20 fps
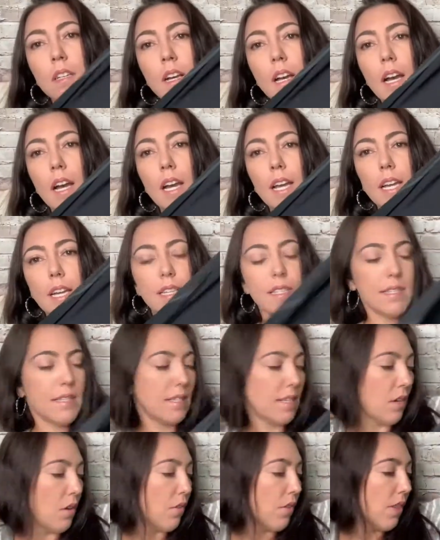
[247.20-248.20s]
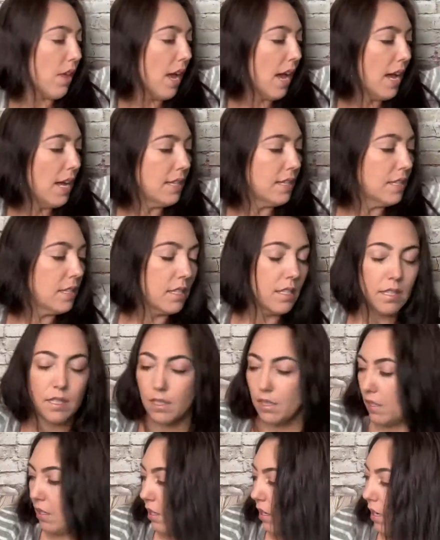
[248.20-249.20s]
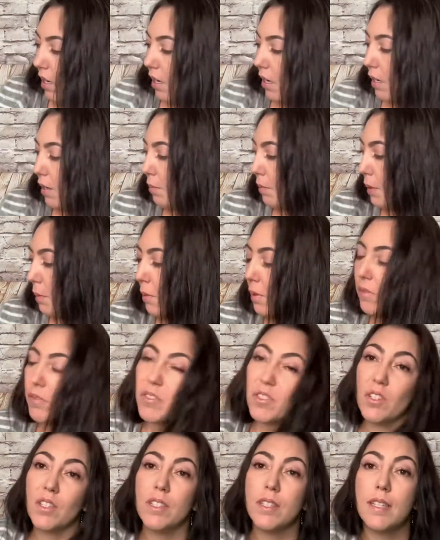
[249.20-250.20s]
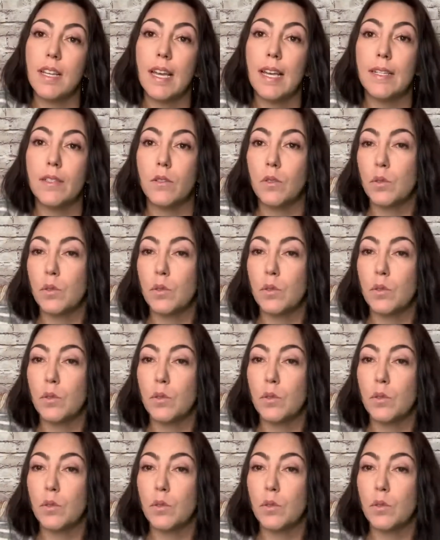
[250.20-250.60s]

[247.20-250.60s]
I can sell that maybe for $10 to